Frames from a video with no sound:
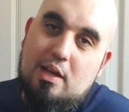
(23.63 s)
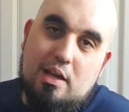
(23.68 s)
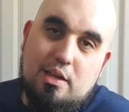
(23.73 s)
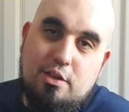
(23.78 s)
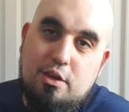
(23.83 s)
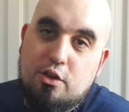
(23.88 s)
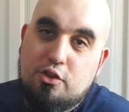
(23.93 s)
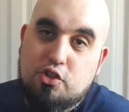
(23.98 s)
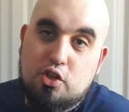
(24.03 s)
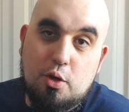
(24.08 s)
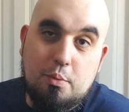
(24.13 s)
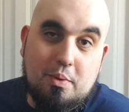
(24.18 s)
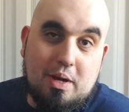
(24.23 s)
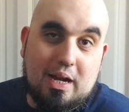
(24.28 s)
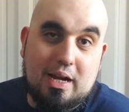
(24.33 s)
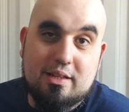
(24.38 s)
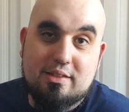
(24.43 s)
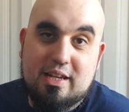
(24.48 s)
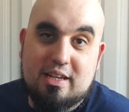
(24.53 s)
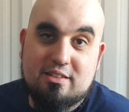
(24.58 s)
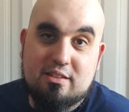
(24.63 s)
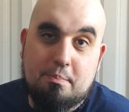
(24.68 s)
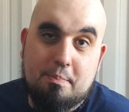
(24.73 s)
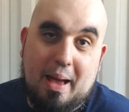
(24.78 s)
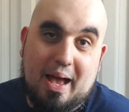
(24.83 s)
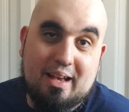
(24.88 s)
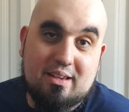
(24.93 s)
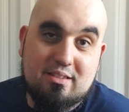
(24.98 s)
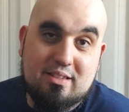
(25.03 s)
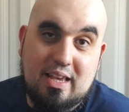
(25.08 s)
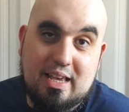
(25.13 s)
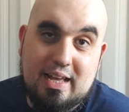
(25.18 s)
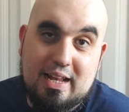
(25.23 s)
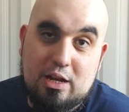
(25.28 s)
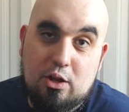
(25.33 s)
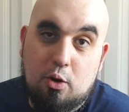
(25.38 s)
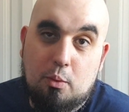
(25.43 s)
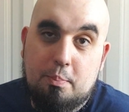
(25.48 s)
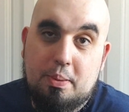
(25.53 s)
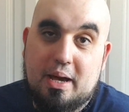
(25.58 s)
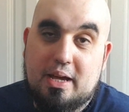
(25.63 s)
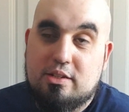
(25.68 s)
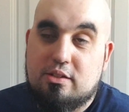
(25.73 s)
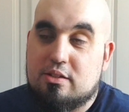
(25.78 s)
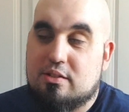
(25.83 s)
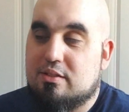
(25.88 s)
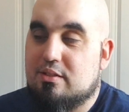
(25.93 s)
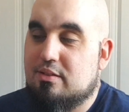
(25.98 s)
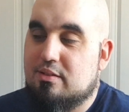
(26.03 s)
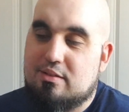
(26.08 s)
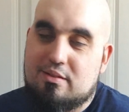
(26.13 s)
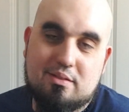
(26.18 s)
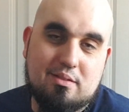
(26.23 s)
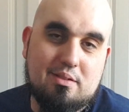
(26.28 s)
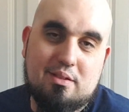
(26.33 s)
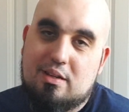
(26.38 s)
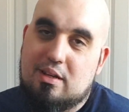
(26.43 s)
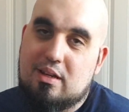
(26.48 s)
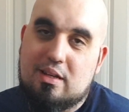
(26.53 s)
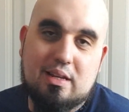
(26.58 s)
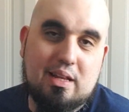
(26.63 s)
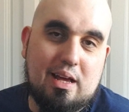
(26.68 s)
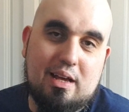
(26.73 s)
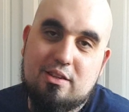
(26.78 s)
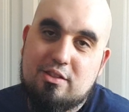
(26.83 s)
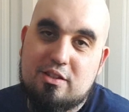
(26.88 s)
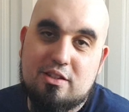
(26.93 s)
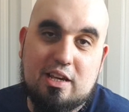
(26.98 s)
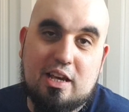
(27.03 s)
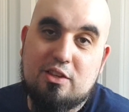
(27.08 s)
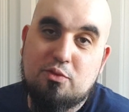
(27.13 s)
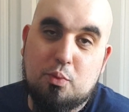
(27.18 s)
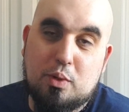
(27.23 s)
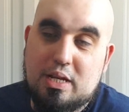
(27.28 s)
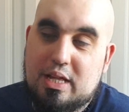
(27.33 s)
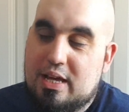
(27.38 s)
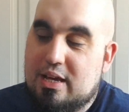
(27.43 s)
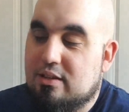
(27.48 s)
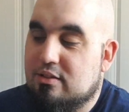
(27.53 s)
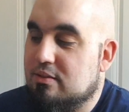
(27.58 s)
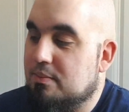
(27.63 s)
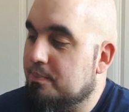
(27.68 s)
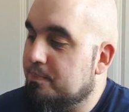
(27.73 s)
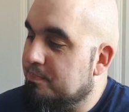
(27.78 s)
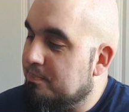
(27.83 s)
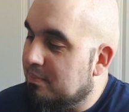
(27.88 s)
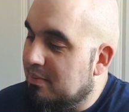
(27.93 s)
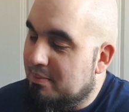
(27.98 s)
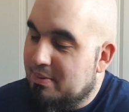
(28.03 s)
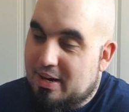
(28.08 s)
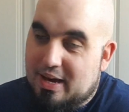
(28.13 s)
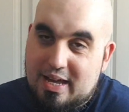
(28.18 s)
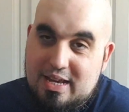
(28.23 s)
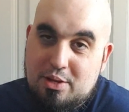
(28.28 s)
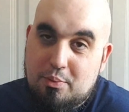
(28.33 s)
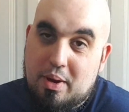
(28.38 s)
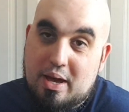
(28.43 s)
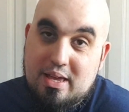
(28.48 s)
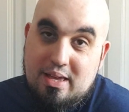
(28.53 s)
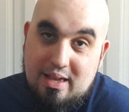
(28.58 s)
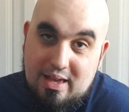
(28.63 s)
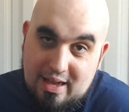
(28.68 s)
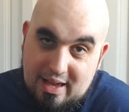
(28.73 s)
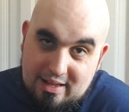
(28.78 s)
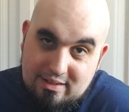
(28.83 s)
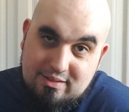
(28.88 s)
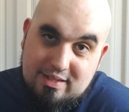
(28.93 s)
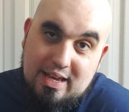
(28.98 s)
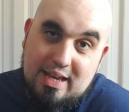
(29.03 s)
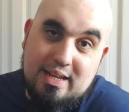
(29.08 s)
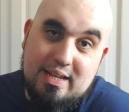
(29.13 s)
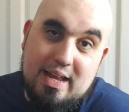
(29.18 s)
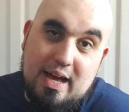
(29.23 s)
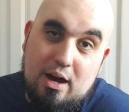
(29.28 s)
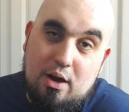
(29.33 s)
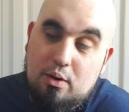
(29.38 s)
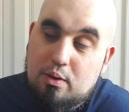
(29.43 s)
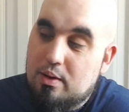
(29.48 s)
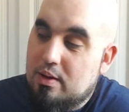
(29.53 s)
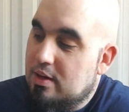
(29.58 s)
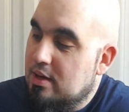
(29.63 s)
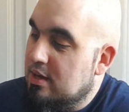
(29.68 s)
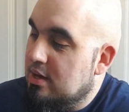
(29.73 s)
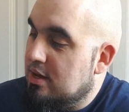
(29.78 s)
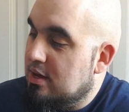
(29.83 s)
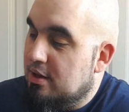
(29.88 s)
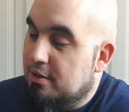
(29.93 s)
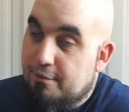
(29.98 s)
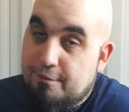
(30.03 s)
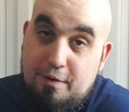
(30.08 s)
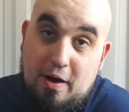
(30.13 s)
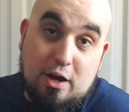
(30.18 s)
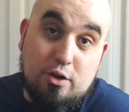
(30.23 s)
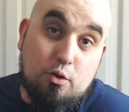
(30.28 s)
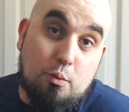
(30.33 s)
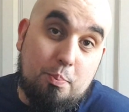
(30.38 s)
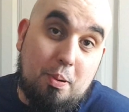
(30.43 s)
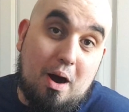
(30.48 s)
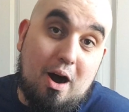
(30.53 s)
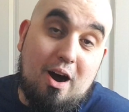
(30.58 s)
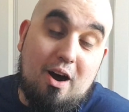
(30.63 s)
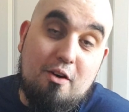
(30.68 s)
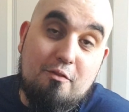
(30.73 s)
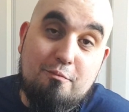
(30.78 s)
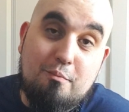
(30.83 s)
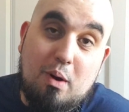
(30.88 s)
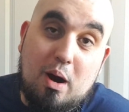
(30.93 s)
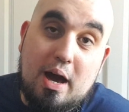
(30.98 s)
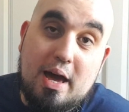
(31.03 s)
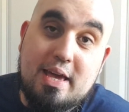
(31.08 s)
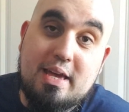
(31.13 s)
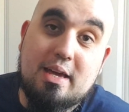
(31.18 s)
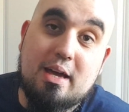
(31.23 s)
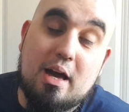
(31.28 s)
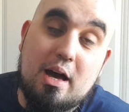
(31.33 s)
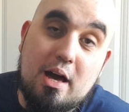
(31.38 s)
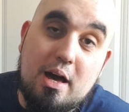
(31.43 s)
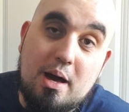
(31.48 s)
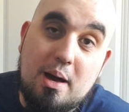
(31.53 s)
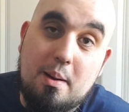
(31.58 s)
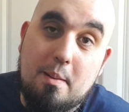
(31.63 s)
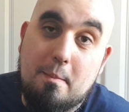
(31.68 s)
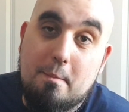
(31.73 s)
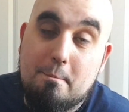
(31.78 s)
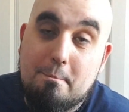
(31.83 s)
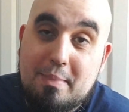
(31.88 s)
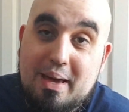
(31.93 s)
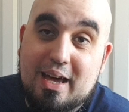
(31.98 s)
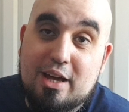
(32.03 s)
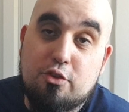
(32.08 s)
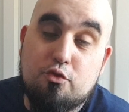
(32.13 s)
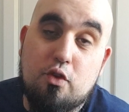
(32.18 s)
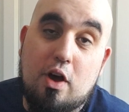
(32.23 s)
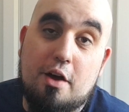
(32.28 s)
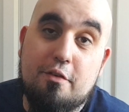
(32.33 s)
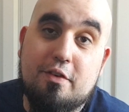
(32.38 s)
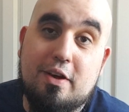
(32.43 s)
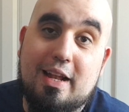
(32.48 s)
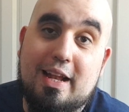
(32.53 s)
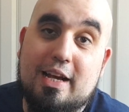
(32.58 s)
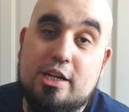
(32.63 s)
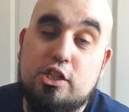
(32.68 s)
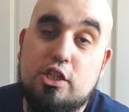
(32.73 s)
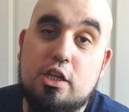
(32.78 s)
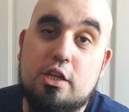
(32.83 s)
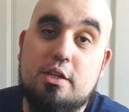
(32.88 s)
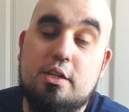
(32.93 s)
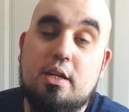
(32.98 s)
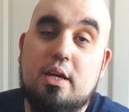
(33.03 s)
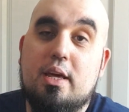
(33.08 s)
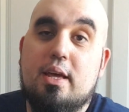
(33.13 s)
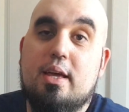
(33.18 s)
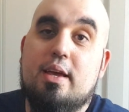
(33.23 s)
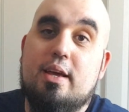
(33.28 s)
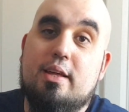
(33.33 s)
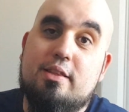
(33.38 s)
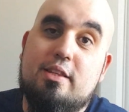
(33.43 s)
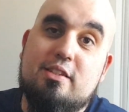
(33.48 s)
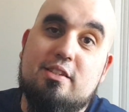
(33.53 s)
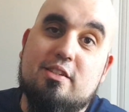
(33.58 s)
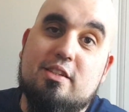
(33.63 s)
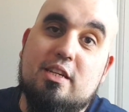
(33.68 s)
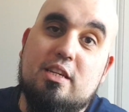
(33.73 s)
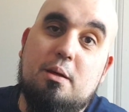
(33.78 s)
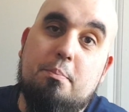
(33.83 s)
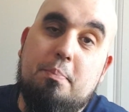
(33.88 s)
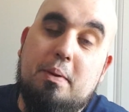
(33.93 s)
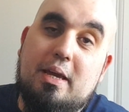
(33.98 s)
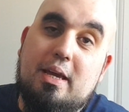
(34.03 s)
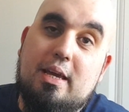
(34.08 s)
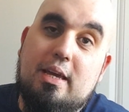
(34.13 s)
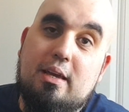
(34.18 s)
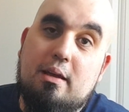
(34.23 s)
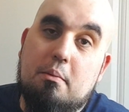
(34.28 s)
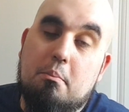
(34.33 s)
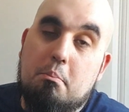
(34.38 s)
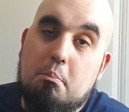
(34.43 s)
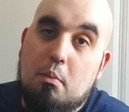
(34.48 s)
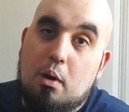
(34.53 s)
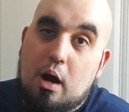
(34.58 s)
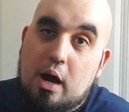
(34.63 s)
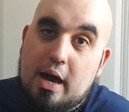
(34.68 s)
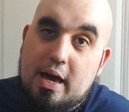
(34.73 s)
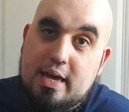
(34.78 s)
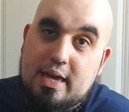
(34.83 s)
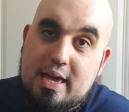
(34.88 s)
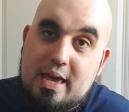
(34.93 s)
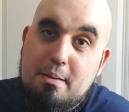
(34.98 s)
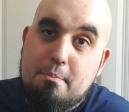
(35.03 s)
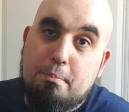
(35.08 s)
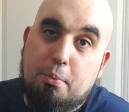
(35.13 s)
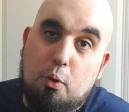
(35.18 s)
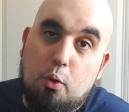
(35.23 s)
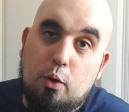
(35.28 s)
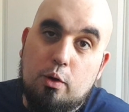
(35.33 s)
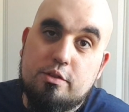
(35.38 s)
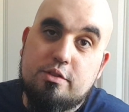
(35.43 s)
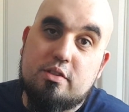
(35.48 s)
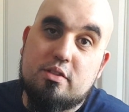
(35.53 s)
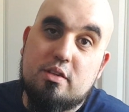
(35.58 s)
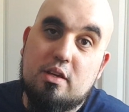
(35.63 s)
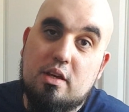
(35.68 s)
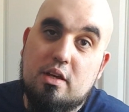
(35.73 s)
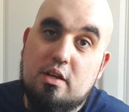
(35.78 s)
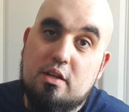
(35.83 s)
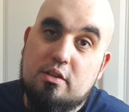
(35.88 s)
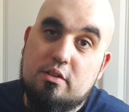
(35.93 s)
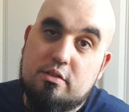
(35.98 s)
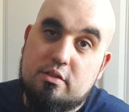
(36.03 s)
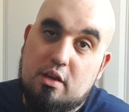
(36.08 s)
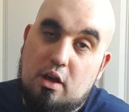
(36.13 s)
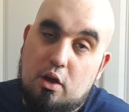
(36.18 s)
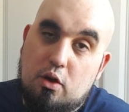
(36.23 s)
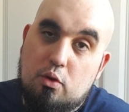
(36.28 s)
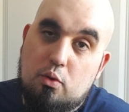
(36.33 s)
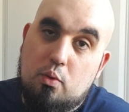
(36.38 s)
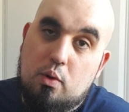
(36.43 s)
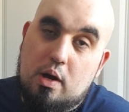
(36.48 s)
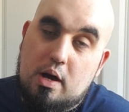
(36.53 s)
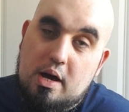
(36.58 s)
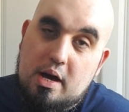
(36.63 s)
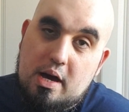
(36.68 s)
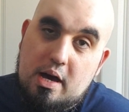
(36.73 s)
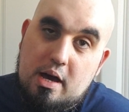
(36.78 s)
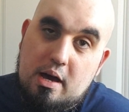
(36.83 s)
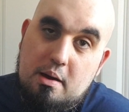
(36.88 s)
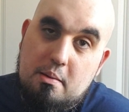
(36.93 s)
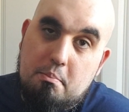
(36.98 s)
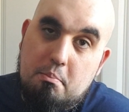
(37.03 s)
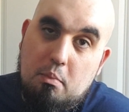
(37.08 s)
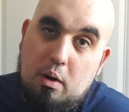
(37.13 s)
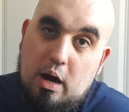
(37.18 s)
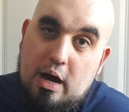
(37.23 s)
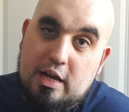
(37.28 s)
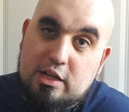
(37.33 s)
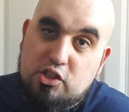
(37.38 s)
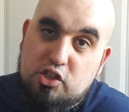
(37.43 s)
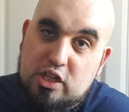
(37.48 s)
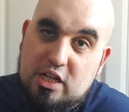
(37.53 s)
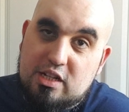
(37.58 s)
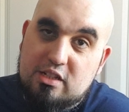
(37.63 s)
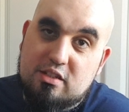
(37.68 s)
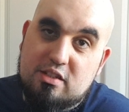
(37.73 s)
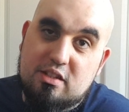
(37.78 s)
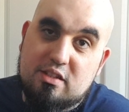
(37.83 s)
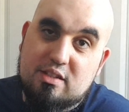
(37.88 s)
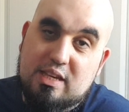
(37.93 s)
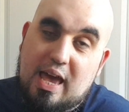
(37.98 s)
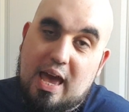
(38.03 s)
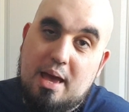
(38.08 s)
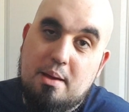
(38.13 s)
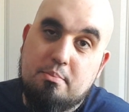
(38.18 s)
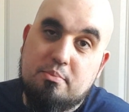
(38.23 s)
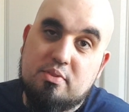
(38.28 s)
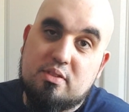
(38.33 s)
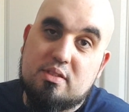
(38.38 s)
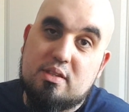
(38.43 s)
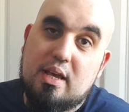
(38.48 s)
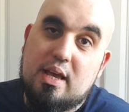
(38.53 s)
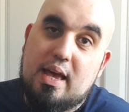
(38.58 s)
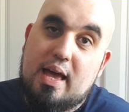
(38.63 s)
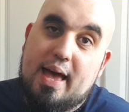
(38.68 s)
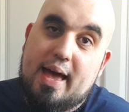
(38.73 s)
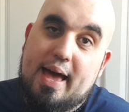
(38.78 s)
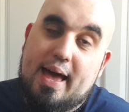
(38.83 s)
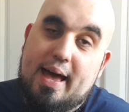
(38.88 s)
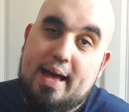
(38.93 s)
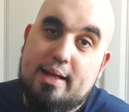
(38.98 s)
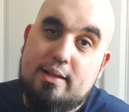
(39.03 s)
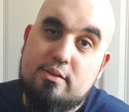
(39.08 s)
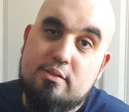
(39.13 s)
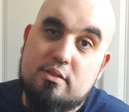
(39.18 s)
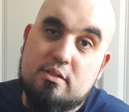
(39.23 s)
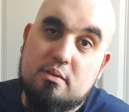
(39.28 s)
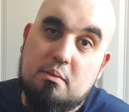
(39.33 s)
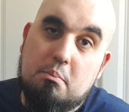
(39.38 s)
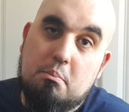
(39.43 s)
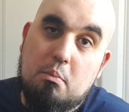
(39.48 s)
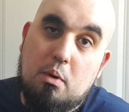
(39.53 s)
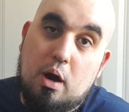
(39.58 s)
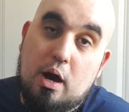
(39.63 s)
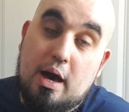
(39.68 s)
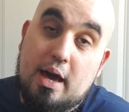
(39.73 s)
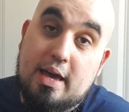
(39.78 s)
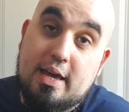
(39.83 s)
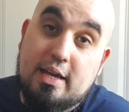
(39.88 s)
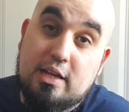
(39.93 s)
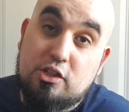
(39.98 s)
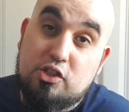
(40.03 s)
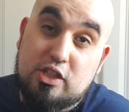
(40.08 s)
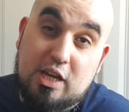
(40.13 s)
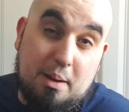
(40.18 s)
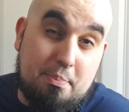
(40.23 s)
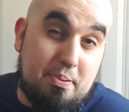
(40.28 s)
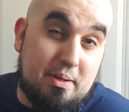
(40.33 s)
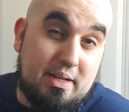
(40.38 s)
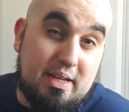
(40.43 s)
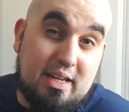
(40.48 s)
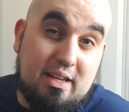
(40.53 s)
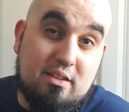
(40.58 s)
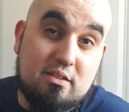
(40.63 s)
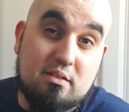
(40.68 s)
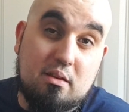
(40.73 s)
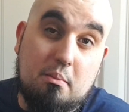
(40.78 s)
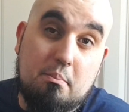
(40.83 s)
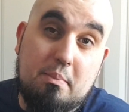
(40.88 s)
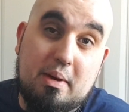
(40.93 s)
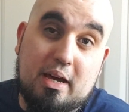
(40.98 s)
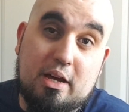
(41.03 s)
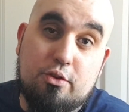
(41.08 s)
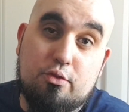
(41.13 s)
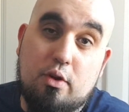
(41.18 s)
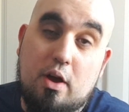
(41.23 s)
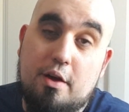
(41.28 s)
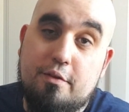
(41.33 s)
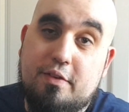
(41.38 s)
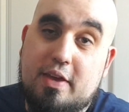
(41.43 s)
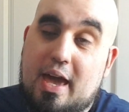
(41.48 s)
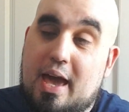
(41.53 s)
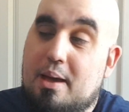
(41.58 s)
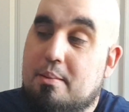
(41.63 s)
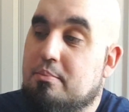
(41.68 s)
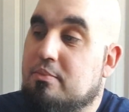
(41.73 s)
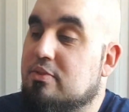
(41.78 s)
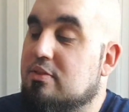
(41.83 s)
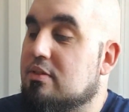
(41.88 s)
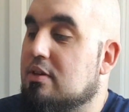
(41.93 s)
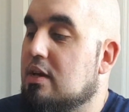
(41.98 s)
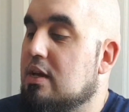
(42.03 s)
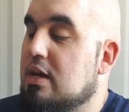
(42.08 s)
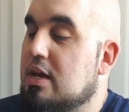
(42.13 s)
YouTube kind of takes a back seat a little bit. It just is what it is. But anyway, it's here now. Final part of my Mega Drive collection. This is going to be my imports, so my Genesis games and my Japanese Mega Drive games.